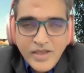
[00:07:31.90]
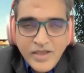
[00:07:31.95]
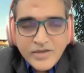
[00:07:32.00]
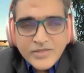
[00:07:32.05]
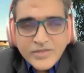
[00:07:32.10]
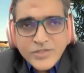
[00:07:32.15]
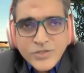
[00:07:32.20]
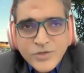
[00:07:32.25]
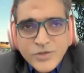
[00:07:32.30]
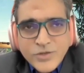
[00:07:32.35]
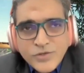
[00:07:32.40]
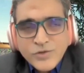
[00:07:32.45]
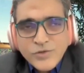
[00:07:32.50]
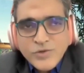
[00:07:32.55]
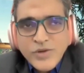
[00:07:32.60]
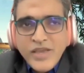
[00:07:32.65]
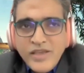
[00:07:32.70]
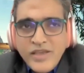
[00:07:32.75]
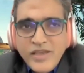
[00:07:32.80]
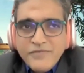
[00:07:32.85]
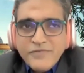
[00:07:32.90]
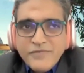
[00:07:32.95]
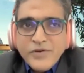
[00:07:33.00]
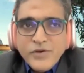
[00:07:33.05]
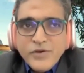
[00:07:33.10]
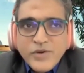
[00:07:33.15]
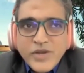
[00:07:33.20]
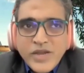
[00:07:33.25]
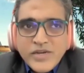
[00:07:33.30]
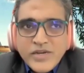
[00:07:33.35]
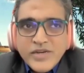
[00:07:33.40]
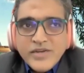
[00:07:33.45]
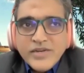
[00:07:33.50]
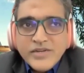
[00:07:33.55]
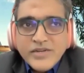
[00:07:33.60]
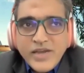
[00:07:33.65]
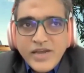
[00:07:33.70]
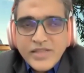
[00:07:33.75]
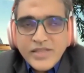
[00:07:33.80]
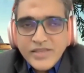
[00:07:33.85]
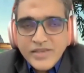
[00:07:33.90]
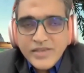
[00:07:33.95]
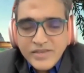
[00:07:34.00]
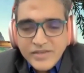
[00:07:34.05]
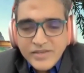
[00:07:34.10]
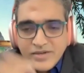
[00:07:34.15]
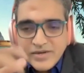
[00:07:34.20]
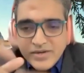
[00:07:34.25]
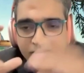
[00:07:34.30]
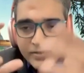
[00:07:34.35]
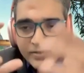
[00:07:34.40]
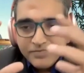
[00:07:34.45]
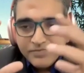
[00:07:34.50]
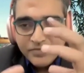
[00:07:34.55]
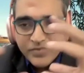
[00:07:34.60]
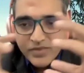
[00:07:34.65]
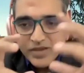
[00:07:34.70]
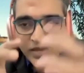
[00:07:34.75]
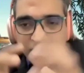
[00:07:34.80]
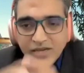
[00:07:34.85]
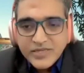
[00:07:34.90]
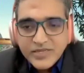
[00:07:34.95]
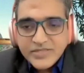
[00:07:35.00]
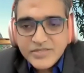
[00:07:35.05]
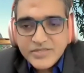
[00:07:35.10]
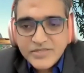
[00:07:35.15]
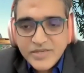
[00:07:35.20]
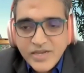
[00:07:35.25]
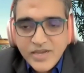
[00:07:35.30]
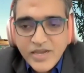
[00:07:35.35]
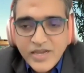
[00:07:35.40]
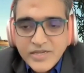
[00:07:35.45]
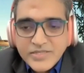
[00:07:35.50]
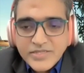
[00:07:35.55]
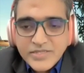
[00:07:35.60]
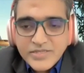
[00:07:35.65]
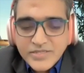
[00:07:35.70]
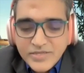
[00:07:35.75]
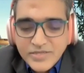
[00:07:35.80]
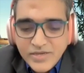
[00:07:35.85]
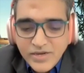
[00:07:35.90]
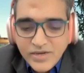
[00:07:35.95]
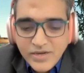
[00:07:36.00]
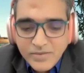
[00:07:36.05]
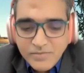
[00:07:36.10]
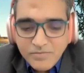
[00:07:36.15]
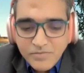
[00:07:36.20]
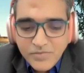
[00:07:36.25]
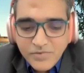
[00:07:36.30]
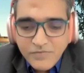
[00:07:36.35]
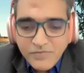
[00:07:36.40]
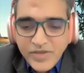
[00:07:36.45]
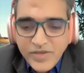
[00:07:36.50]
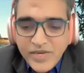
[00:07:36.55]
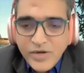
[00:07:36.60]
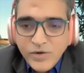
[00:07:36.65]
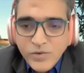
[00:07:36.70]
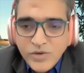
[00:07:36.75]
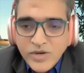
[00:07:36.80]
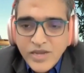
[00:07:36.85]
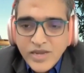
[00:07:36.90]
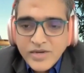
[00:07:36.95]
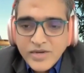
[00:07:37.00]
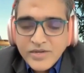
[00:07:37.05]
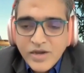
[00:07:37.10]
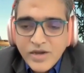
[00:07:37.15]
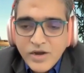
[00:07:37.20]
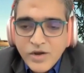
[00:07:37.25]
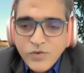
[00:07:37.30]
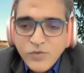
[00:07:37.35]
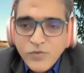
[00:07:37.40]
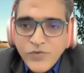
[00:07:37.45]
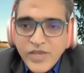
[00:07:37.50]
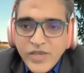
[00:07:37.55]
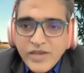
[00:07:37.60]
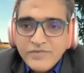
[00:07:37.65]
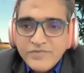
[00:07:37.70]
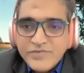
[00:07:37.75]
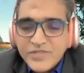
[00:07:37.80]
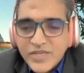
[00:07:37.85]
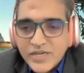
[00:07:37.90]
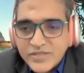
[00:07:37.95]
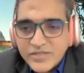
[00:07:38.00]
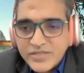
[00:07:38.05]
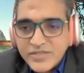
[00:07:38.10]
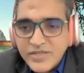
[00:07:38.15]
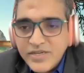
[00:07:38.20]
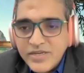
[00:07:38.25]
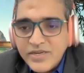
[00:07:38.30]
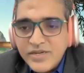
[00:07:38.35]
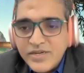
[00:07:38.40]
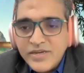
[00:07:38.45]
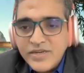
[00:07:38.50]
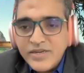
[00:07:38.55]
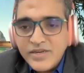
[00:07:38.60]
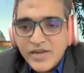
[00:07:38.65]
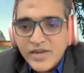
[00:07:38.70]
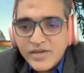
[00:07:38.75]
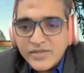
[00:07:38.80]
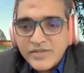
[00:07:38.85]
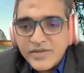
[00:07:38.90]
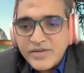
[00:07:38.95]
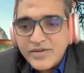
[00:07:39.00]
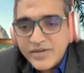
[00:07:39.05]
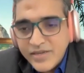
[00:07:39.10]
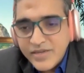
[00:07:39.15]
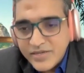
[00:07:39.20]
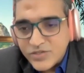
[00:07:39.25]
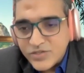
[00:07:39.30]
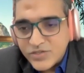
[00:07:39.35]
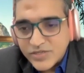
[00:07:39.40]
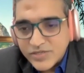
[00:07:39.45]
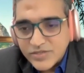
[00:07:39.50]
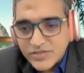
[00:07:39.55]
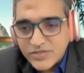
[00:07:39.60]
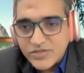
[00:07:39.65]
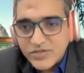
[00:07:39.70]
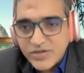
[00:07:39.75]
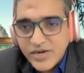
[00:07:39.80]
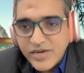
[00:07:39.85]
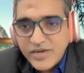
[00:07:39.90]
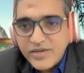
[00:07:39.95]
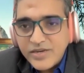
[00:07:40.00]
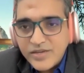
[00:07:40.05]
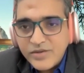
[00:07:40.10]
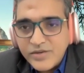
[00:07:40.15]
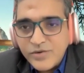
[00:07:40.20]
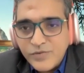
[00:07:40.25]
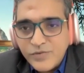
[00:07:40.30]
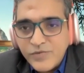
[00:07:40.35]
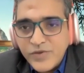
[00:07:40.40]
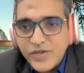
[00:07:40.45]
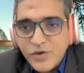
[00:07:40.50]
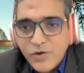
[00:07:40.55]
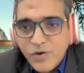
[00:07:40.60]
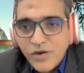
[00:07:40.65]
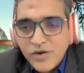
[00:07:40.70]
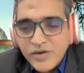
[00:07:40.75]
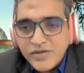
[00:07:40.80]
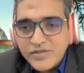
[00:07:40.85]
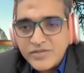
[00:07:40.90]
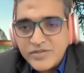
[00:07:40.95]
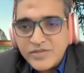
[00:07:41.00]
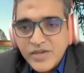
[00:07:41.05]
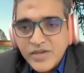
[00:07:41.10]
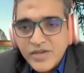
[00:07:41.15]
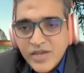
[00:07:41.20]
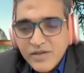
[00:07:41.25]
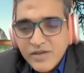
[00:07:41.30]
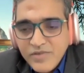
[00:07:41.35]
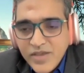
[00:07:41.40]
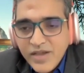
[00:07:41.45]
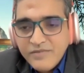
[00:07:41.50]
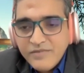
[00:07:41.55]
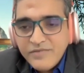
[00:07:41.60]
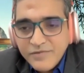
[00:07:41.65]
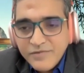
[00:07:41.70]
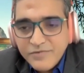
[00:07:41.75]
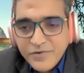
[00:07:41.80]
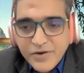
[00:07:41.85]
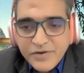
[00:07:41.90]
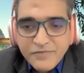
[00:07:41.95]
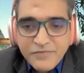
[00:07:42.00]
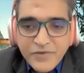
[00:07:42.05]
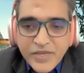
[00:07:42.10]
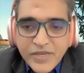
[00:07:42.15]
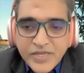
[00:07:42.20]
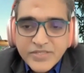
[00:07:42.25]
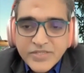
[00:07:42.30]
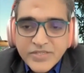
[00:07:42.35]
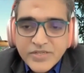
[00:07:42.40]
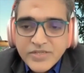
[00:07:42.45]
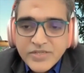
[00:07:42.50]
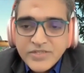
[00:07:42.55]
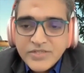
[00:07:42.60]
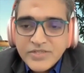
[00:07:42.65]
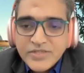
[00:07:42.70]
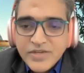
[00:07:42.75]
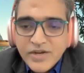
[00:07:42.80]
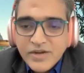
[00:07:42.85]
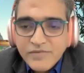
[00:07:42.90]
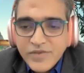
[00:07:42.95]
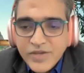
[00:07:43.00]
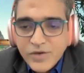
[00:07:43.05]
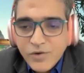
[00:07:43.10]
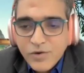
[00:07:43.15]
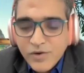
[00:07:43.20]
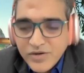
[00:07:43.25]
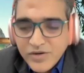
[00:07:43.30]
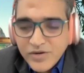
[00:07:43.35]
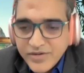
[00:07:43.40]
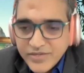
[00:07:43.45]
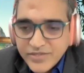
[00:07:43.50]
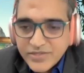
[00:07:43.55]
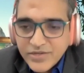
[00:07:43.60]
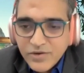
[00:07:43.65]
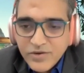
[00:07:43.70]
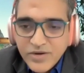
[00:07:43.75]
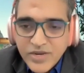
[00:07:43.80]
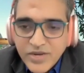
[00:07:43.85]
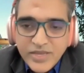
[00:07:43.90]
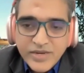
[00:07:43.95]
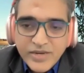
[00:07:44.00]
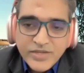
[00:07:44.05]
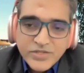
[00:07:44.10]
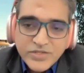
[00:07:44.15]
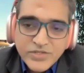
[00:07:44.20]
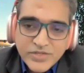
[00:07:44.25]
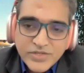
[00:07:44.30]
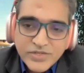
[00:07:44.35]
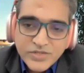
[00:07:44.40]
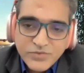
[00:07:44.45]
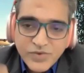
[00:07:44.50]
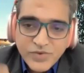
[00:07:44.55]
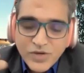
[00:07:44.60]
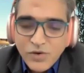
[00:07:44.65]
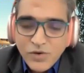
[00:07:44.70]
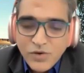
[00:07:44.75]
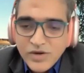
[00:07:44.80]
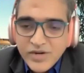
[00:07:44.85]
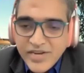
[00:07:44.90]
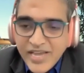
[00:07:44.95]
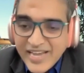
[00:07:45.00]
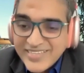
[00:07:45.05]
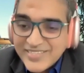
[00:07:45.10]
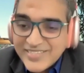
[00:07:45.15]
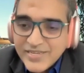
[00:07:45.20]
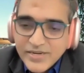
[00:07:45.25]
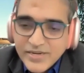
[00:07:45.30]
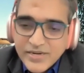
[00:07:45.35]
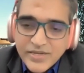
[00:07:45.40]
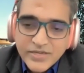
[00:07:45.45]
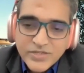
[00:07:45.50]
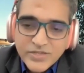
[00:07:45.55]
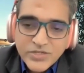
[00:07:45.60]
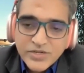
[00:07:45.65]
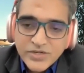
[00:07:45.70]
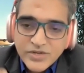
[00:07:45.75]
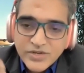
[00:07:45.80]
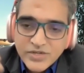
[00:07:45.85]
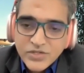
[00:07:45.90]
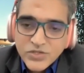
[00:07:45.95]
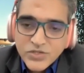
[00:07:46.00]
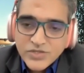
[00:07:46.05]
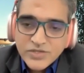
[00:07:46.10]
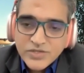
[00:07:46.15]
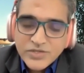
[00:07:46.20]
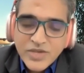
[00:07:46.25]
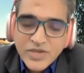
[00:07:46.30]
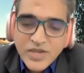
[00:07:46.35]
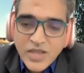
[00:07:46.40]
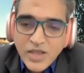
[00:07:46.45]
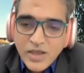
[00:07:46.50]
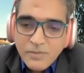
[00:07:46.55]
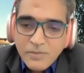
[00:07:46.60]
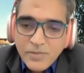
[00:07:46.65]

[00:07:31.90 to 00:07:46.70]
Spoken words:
Yeah, so today, if you look at it, I think as we look at how we have succeeded in other regions, right? We have different phases. We call it discovery regions. We call it acceleration regions.